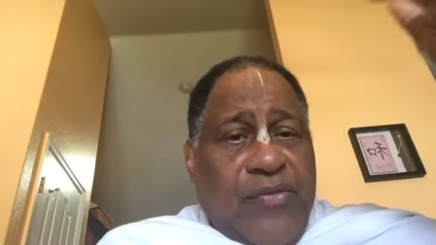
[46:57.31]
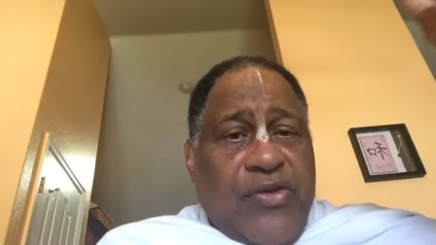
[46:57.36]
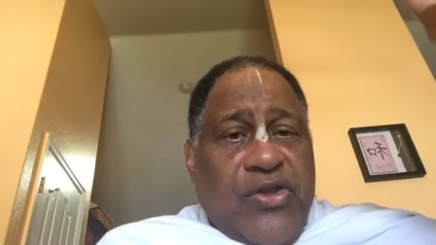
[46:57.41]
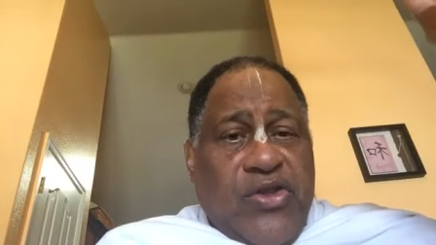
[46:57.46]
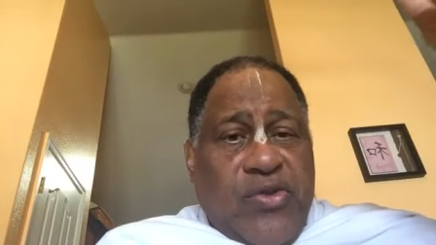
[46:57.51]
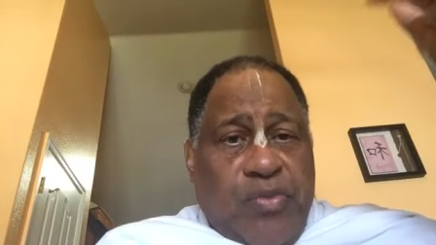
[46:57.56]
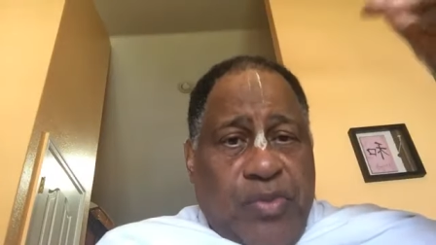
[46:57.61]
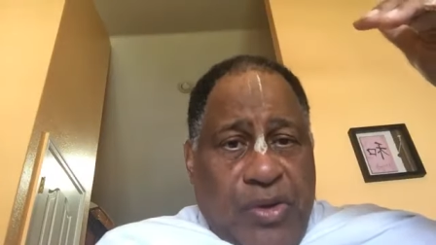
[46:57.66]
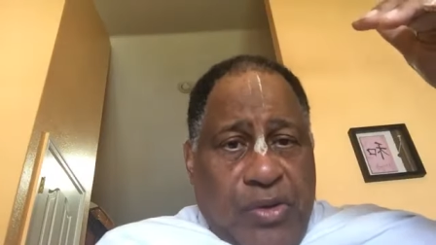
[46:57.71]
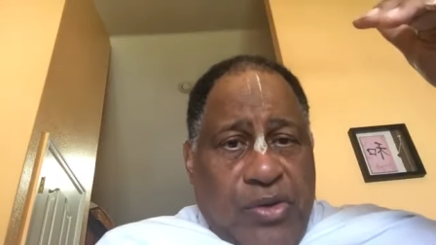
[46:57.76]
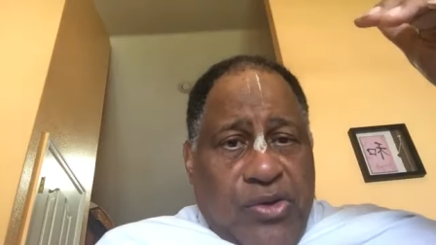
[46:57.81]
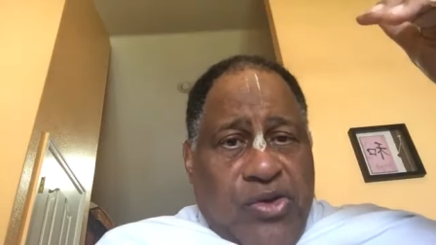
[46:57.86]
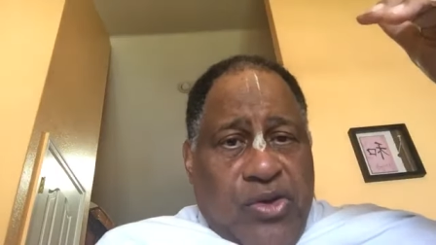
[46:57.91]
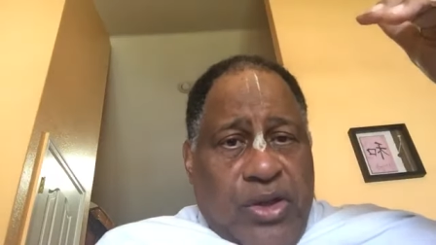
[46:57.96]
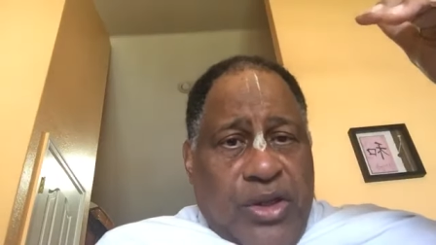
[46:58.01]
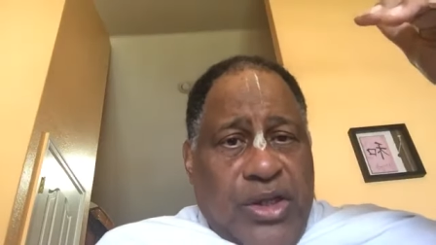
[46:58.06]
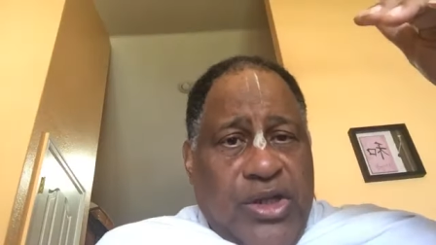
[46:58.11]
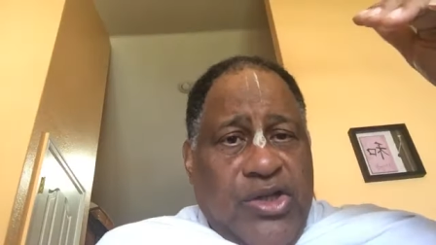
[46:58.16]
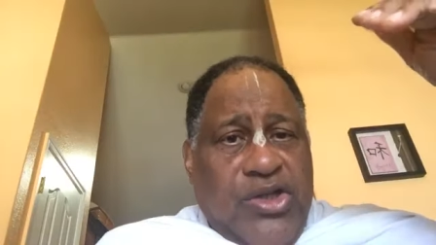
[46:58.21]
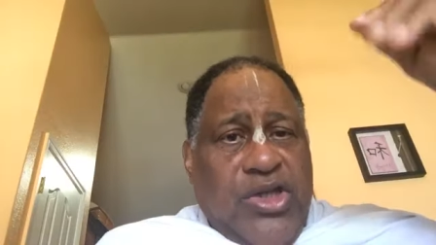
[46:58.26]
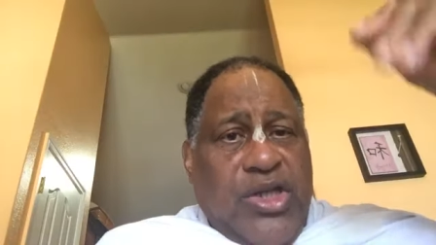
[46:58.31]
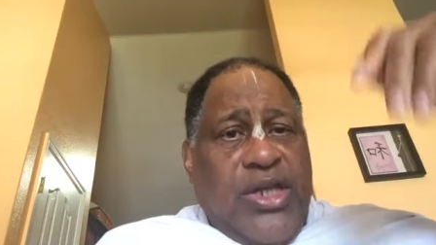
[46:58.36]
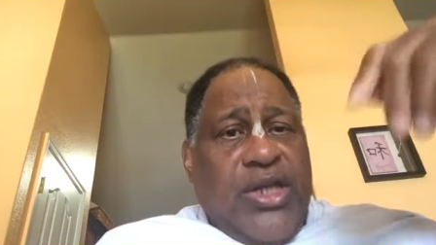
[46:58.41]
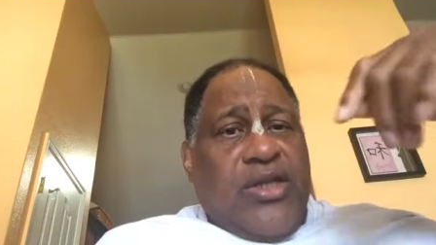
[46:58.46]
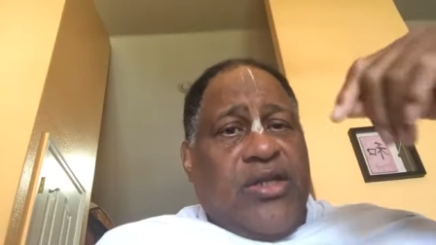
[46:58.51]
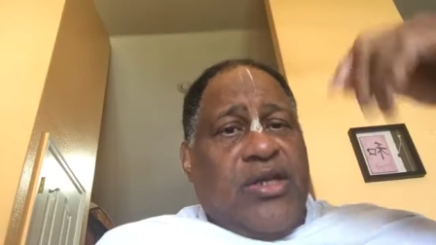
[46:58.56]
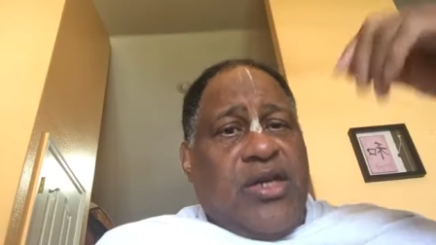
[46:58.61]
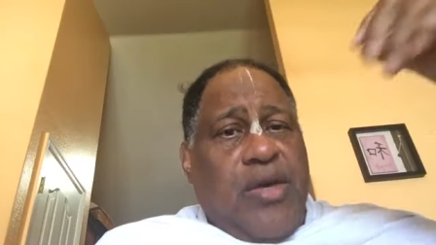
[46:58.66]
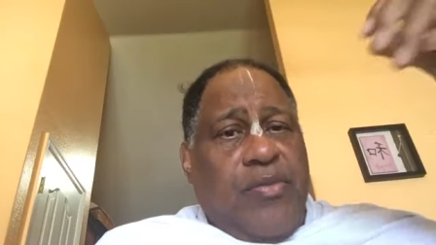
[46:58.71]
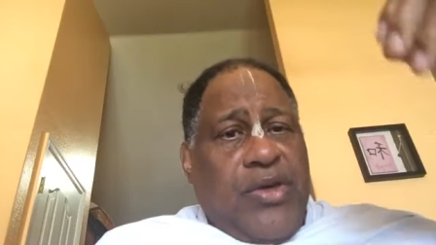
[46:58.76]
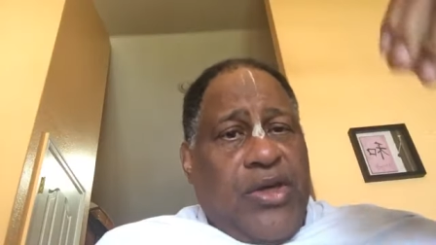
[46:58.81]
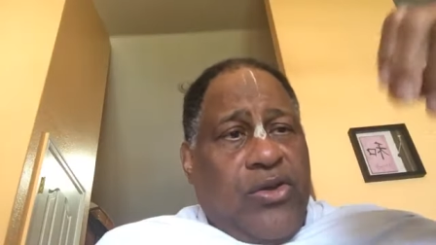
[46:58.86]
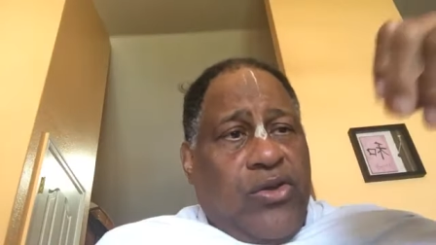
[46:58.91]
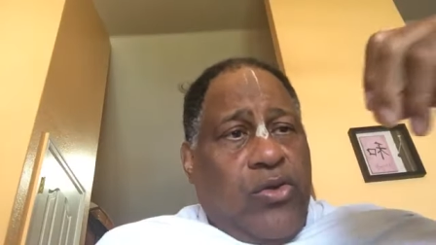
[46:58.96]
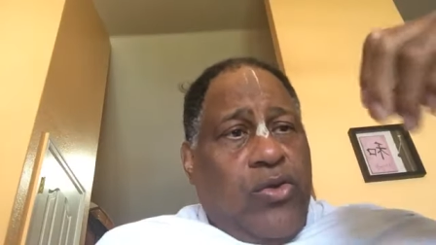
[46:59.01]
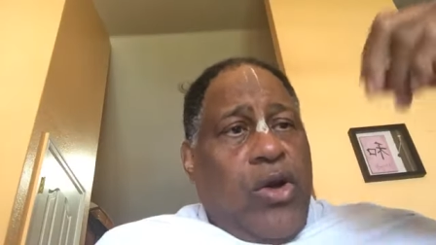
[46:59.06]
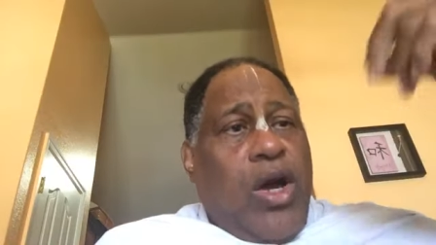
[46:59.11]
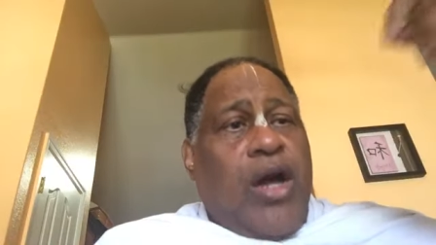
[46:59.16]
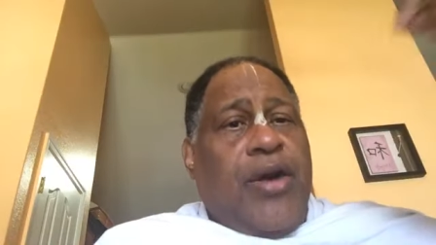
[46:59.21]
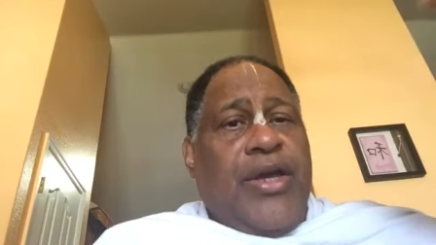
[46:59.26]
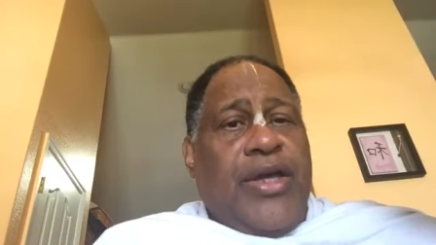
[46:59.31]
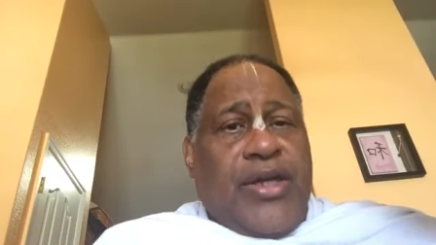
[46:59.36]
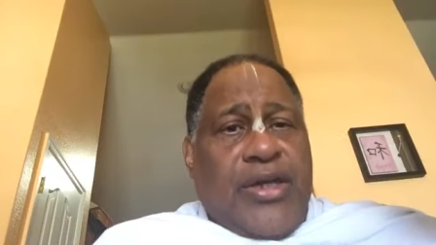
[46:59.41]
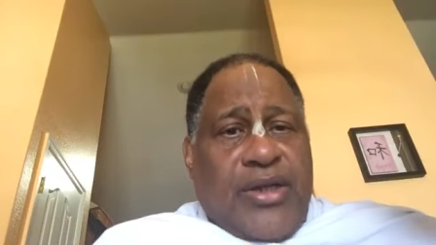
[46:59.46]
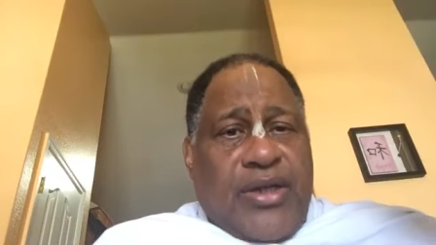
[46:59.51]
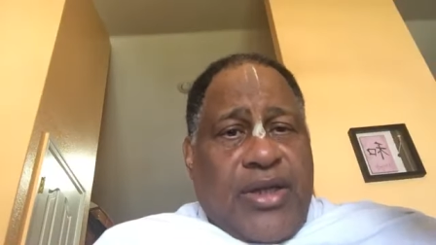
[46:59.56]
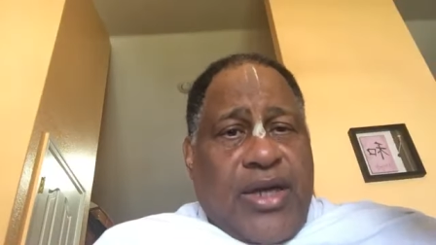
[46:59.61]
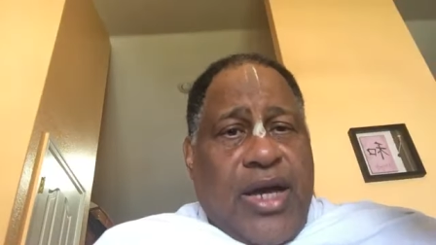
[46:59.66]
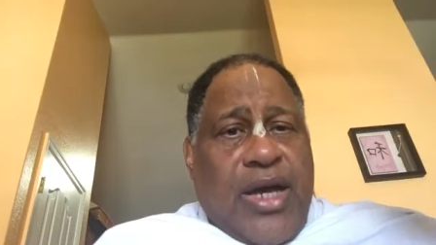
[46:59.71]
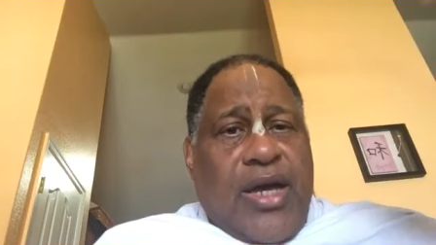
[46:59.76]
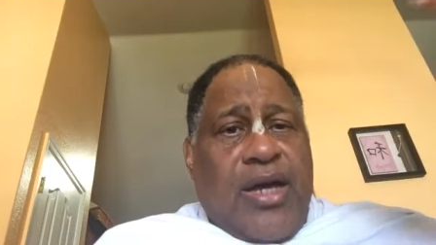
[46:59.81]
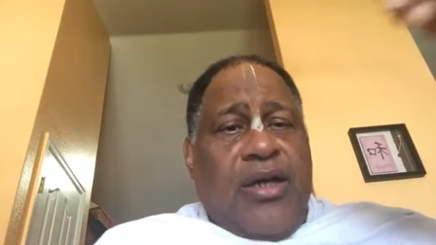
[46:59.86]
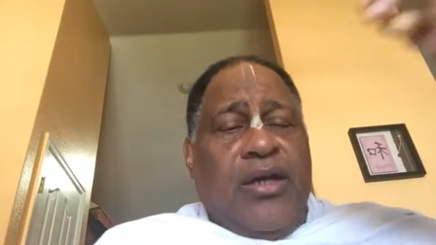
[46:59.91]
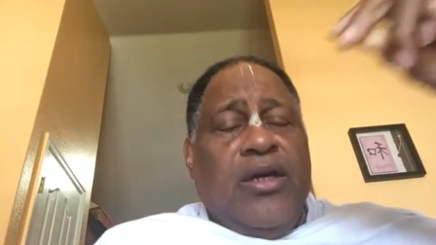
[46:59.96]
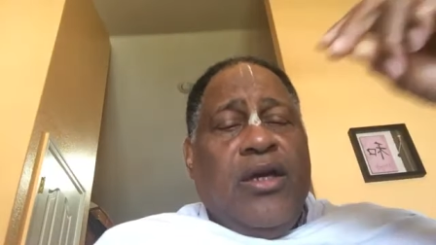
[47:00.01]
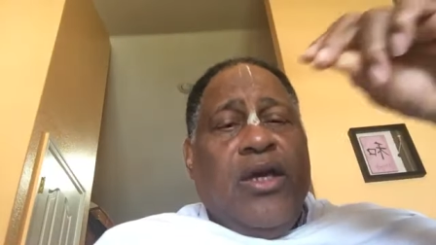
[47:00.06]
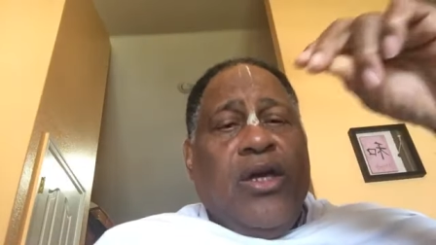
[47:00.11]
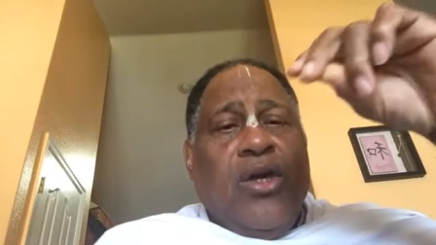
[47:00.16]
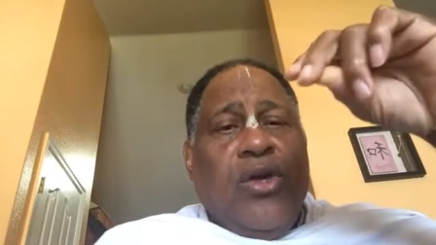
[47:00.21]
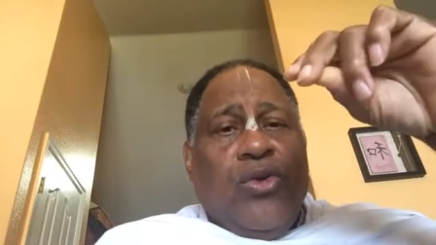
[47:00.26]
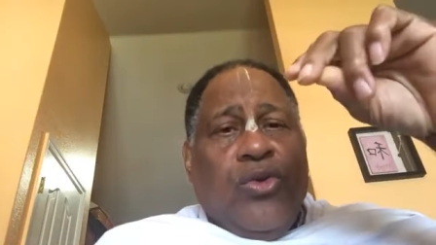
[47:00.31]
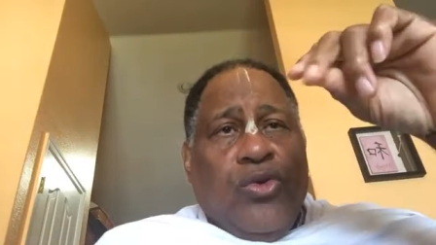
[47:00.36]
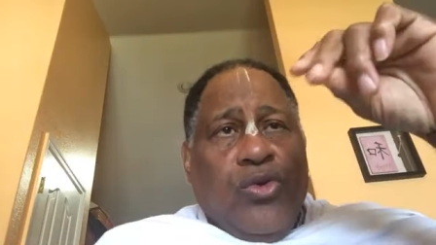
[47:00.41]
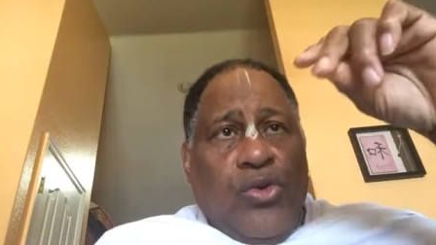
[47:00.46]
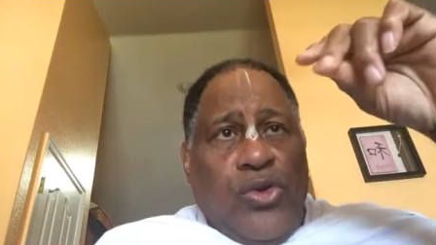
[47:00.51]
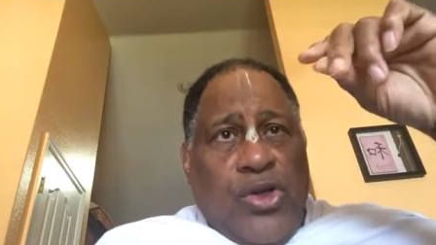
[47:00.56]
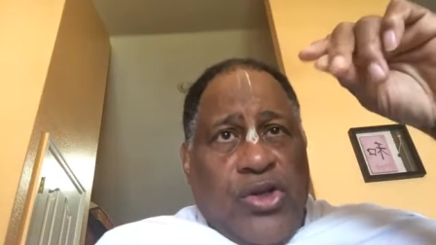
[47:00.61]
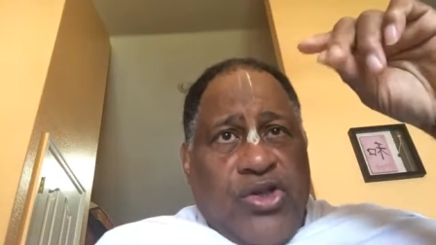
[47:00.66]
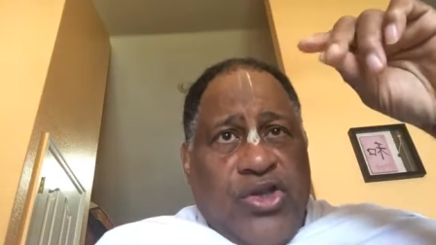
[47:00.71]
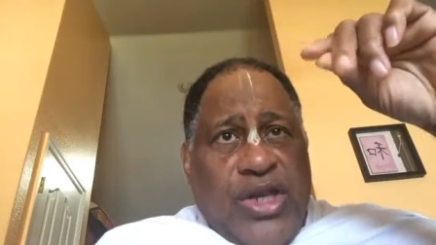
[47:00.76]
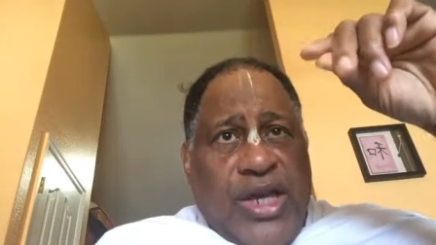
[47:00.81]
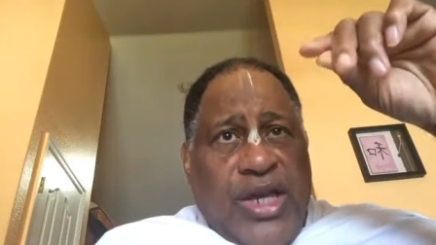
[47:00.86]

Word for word: of the spiritual energy that's coming through Harikatha, through your